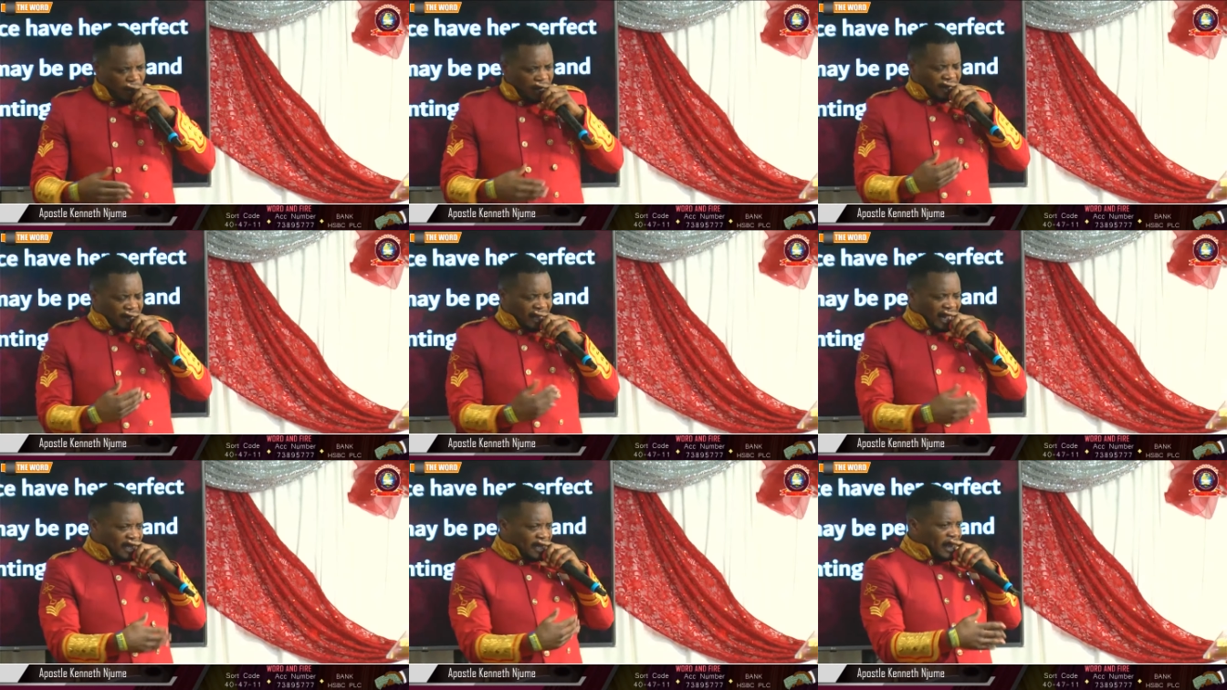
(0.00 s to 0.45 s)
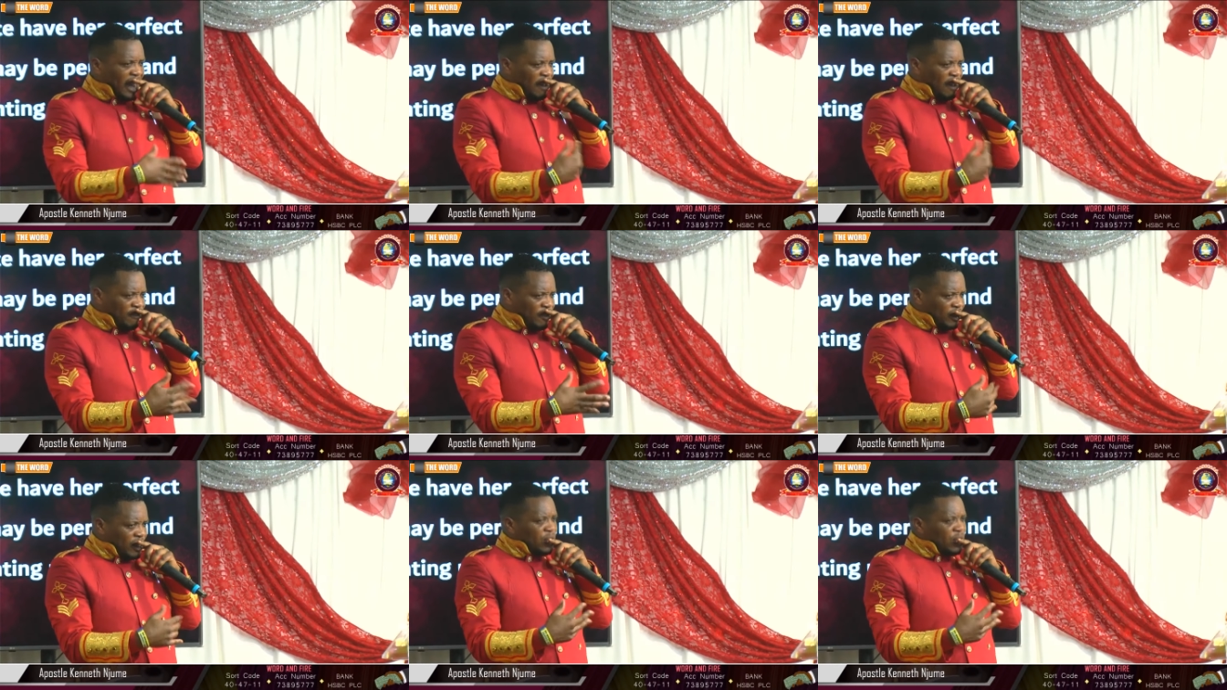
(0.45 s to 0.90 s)
starting
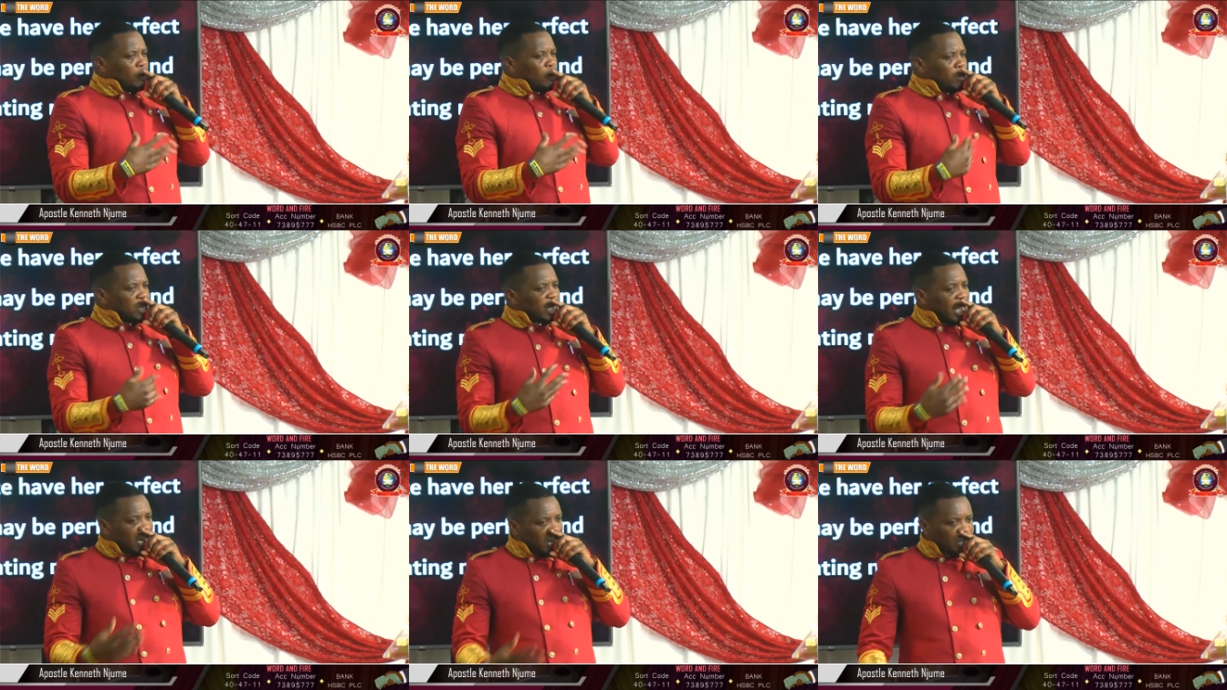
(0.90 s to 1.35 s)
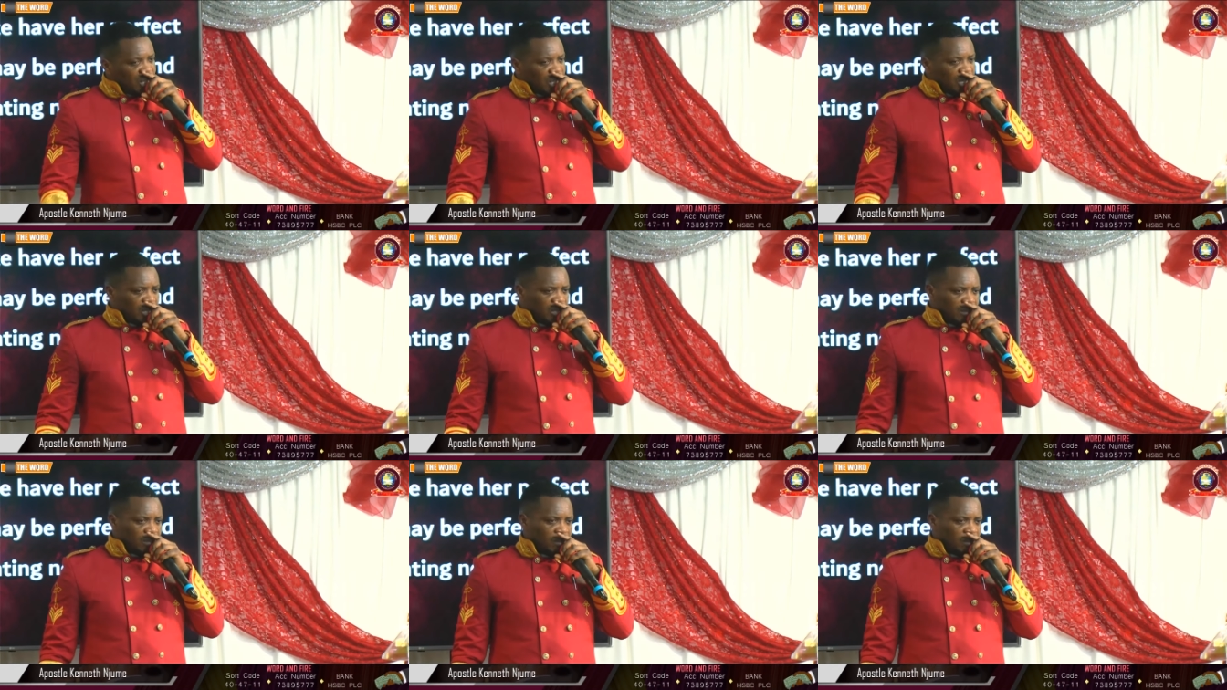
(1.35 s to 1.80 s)
everything, there will be
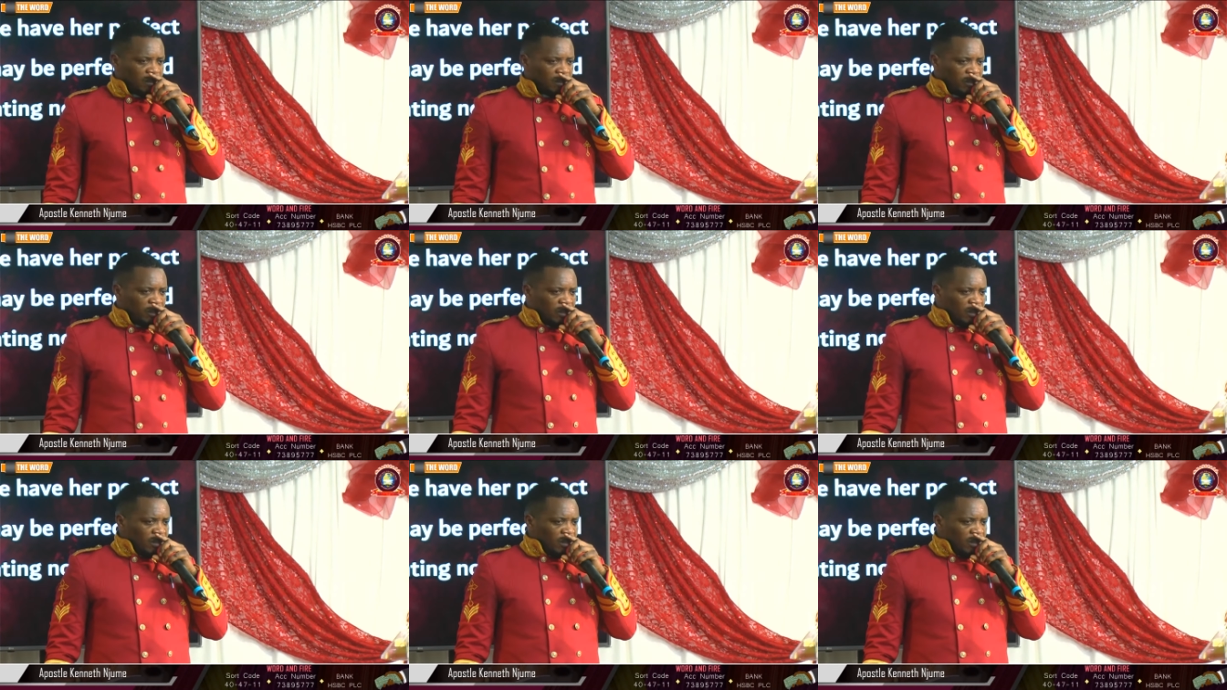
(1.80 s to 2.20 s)
challenges. That's right.